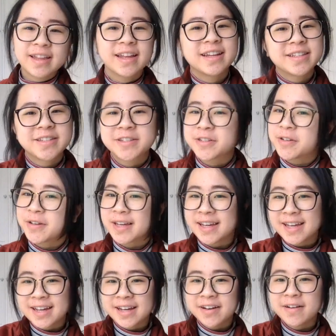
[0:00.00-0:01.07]
it's
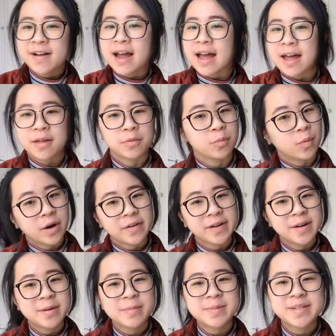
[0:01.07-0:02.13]
Suki here and
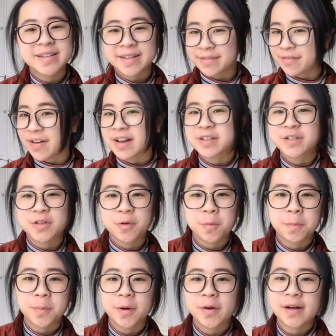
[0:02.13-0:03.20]
welcome to the Fashion
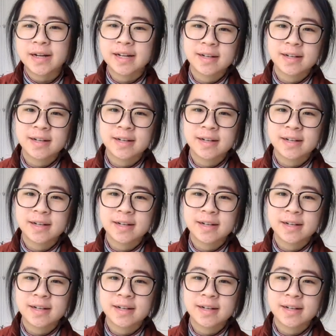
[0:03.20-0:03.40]
Notebook.